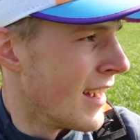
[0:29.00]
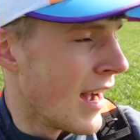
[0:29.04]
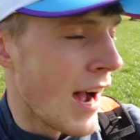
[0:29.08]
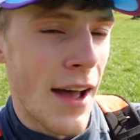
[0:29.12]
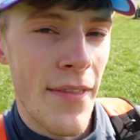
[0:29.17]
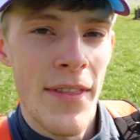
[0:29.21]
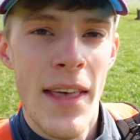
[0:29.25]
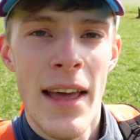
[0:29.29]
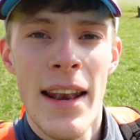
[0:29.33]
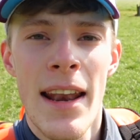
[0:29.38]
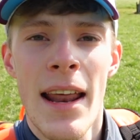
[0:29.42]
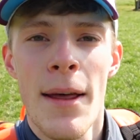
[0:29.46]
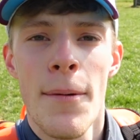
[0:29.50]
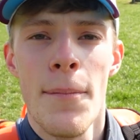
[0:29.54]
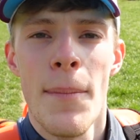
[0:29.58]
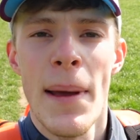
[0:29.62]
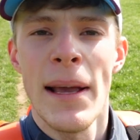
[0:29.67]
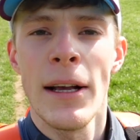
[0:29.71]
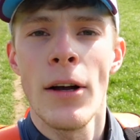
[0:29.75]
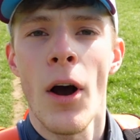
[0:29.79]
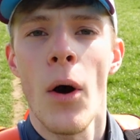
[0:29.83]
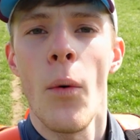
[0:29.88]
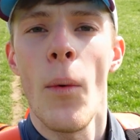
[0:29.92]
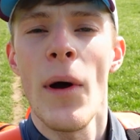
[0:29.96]
and then
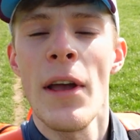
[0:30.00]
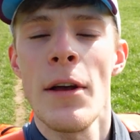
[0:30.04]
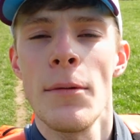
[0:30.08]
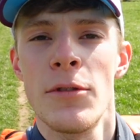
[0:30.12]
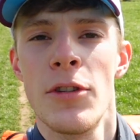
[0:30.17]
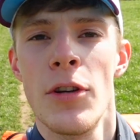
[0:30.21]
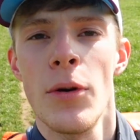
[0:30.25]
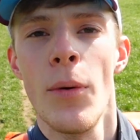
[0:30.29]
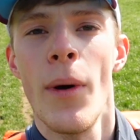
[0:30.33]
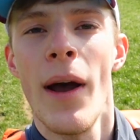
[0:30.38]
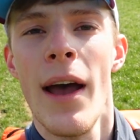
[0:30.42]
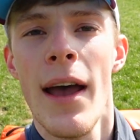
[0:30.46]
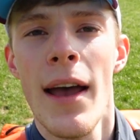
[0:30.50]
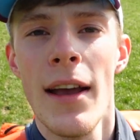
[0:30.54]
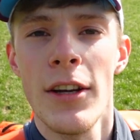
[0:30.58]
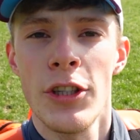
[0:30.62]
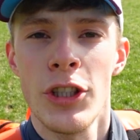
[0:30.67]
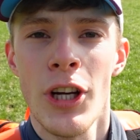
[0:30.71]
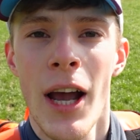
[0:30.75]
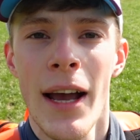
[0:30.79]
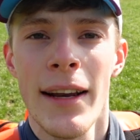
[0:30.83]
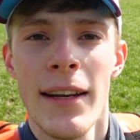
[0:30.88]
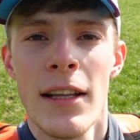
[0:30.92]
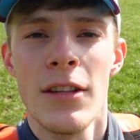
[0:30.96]
make our way up to
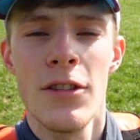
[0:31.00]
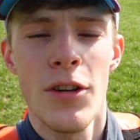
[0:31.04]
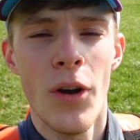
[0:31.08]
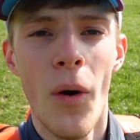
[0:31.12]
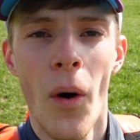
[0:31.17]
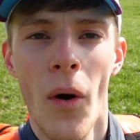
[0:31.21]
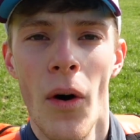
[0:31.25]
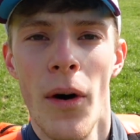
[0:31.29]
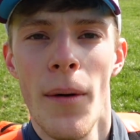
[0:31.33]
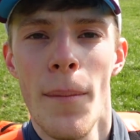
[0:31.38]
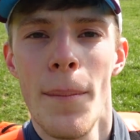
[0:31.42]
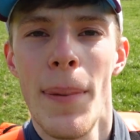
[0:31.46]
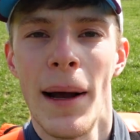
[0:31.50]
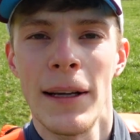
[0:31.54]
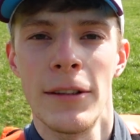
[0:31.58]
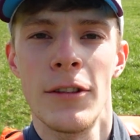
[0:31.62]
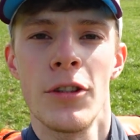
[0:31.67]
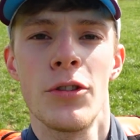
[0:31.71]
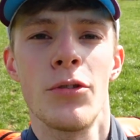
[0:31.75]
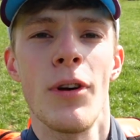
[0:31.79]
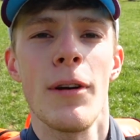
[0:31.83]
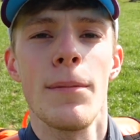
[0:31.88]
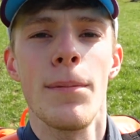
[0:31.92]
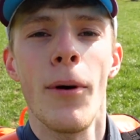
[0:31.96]
Shining Tor and bag the
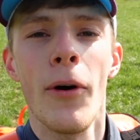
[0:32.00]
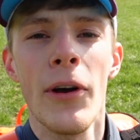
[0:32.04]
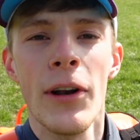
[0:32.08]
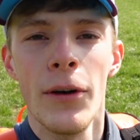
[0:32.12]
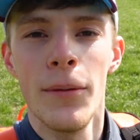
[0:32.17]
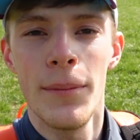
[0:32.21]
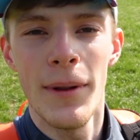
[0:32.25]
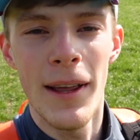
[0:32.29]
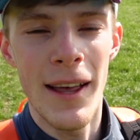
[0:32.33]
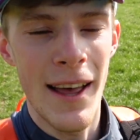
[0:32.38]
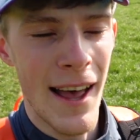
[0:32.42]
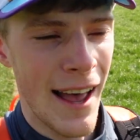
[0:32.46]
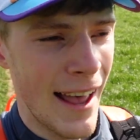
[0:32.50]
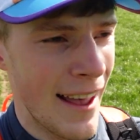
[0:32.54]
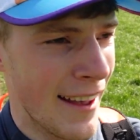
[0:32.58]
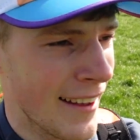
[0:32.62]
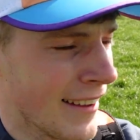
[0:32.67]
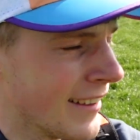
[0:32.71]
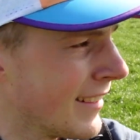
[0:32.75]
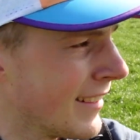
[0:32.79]
trig point up there.